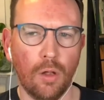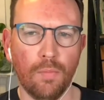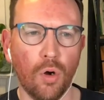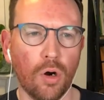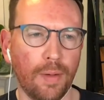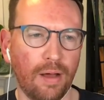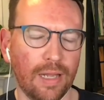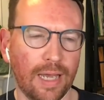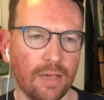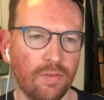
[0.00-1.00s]
more about a
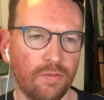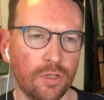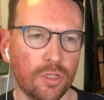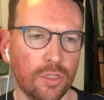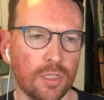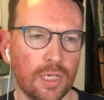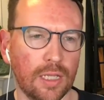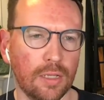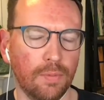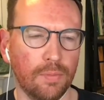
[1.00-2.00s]
lack of efficiency
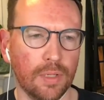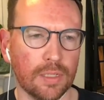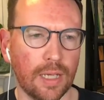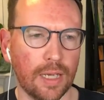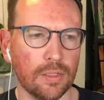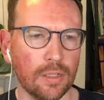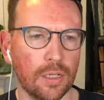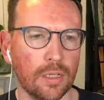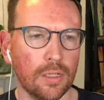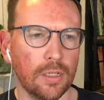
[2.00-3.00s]
in the public
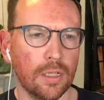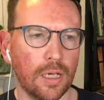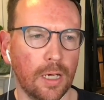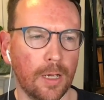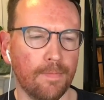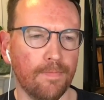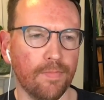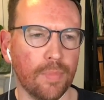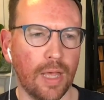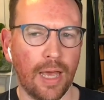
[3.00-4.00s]
sector. And,